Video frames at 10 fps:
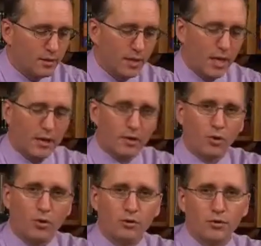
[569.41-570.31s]
Then I'd
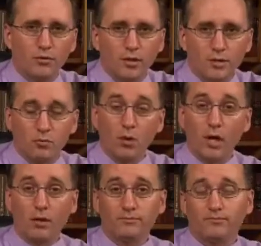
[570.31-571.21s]
encourage you as
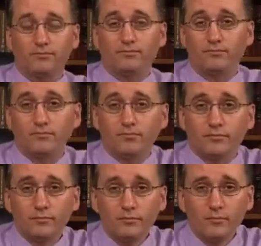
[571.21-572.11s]
well
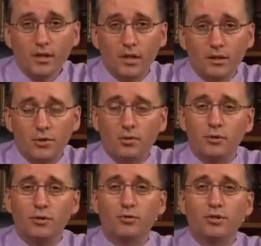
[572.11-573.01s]
to
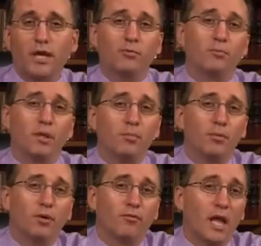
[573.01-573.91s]
associate with
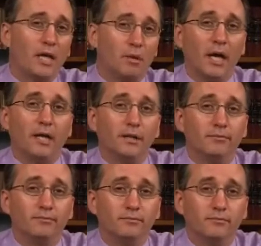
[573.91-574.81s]
people of like mind.
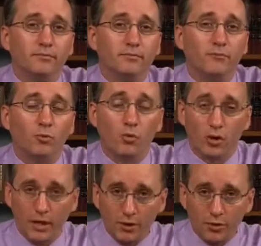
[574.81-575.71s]
If you
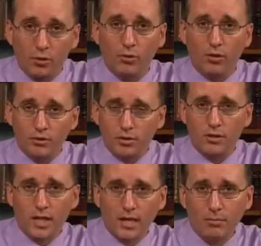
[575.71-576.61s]
want endurance and
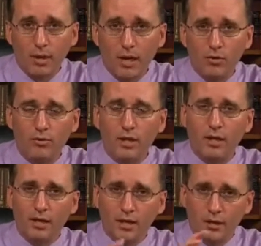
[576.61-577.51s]
staying power,
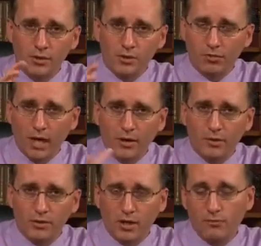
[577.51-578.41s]
then surround
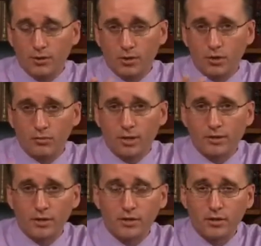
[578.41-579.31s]
yourself. We talked
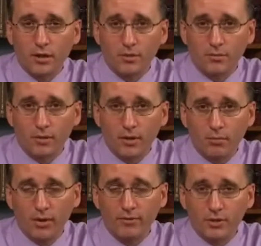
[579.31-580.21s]
about this in a
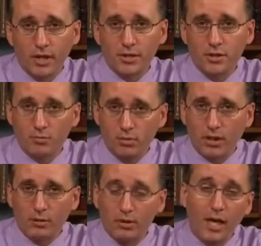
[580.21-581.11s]
previous lesson, but
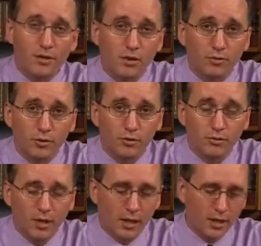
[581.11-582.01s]
it applies here too.